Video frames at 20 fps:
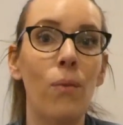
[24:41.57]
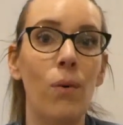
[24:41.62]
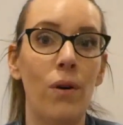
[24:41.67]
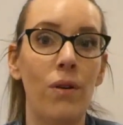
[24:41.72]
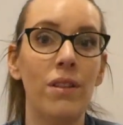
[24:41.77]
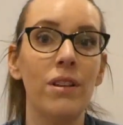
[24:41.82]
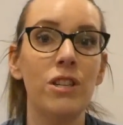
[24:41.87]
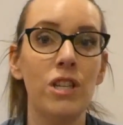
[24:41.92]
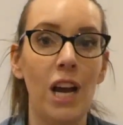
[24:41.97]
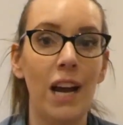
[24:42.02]

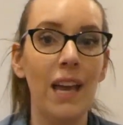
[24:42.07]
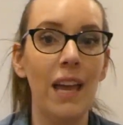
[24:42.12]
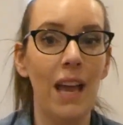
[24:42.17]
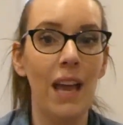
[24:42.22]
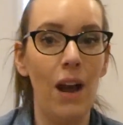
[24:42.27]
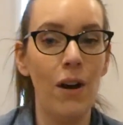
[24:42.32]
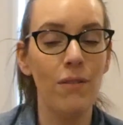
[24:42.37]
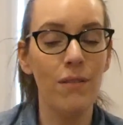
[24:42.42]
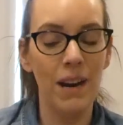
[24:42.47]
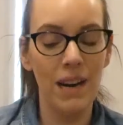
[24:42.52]
worth checking
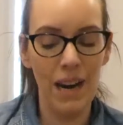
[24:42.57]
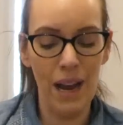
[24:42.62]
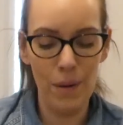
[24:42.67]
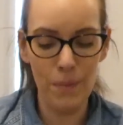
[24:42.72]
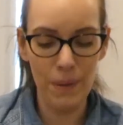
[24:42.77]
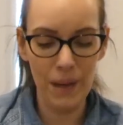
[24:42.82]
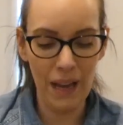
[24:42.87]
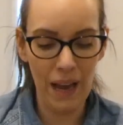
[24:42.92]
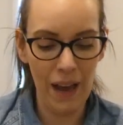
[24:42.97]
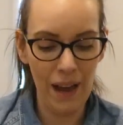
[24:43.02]
out right now,
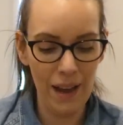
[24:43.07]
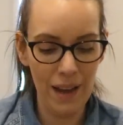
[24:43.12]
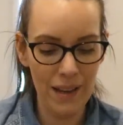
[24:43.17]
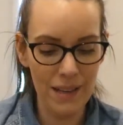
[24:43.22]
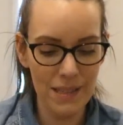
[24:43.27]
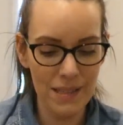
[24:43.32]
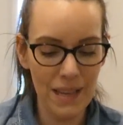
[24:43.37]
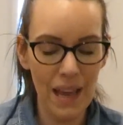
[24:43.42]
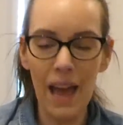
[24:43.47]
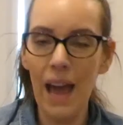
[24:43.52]

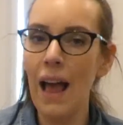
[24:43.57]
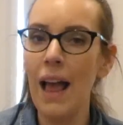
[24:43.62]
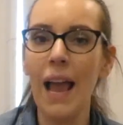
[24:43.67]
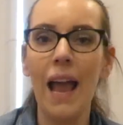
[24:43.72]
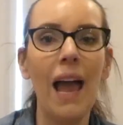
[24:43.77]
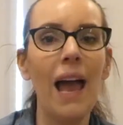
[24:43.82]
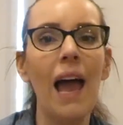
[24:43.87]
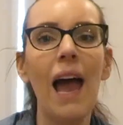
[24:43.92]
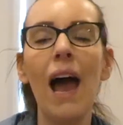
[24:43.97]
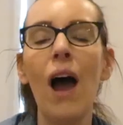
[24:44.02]
because
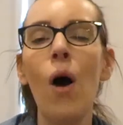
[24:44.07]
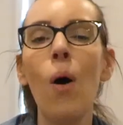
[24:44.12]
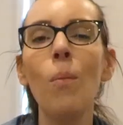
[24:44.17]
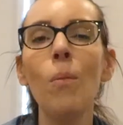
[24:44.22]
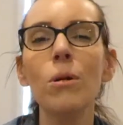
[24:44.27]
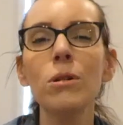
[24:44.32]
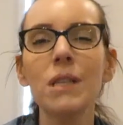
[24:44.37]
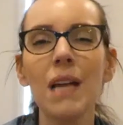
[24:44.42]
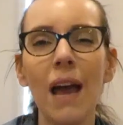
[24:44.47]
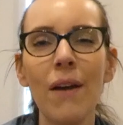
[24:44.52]
like
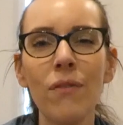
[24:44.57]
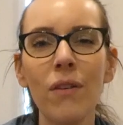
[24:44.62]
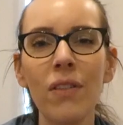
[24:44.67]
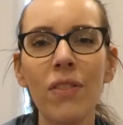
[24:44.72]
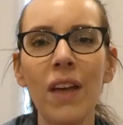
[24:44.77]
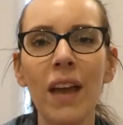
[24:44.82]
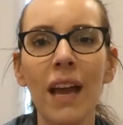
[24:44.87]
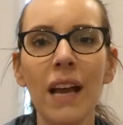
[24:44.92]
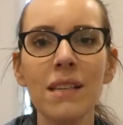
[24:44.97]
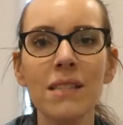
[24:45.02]
almost
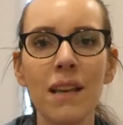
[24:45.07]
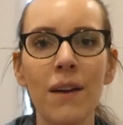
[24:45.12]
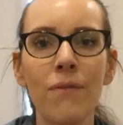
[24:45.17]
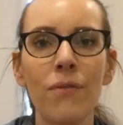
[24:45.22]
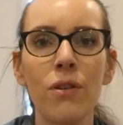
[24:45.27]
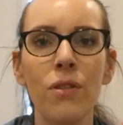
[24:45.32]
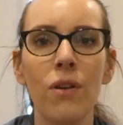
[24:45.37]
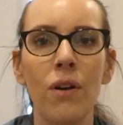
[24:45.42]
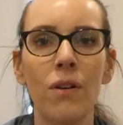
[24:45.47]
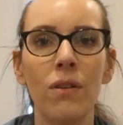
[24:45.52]
everything except
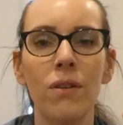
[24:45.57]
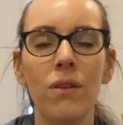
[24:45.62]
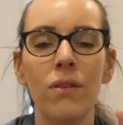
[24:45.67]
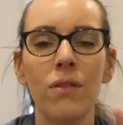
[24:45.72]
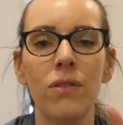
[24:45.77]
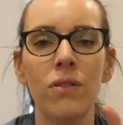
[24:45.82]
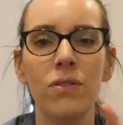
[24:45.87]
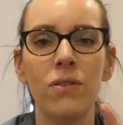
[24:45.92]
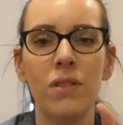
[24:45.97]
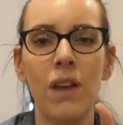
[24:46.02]
for
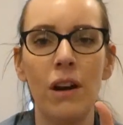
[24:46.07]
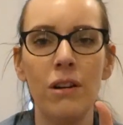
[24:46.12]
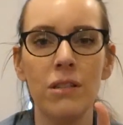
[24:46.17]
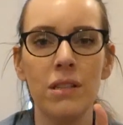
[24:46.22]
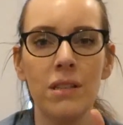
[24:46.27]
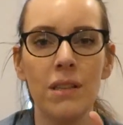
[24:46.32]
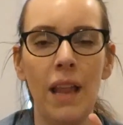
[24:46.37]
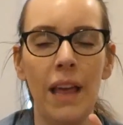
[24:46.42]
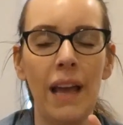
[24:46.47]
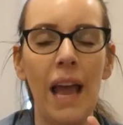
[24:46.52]

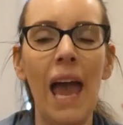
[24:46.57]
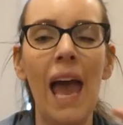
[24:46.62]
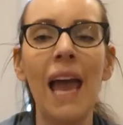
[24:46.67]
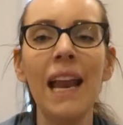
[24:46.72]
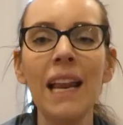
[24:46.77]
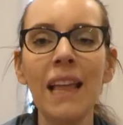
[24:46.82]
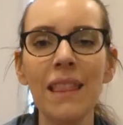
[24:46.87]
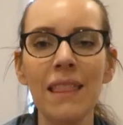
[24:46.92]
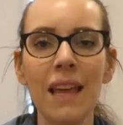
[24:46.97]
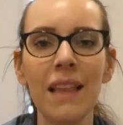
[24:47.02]
there's like
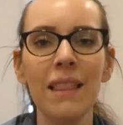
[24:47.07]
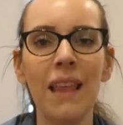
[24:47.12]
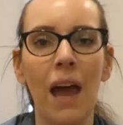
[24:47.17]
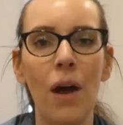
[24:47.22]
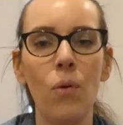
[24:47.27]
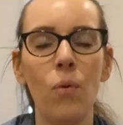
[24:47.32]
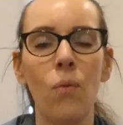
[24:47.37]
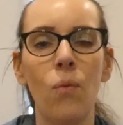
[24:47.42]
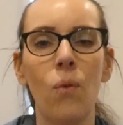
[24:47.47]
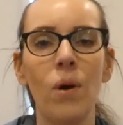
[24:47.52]
anything
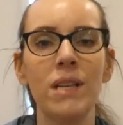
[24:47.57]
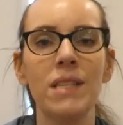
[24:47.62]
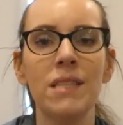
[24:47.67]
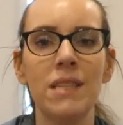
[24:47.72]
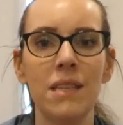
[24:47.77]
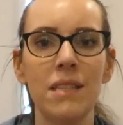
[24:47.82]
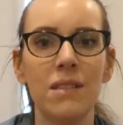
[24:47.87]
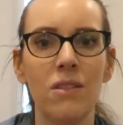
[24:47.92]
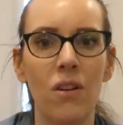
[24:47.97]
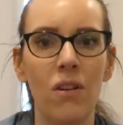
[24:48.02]
that was
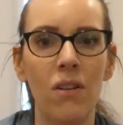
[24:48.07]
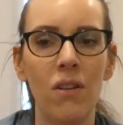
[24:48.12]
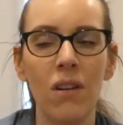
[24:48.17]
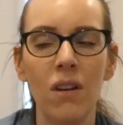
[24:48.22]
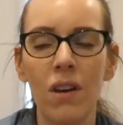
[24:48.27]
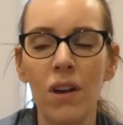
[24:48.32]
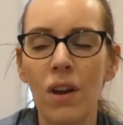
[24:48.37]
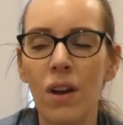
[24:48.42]
seasonal.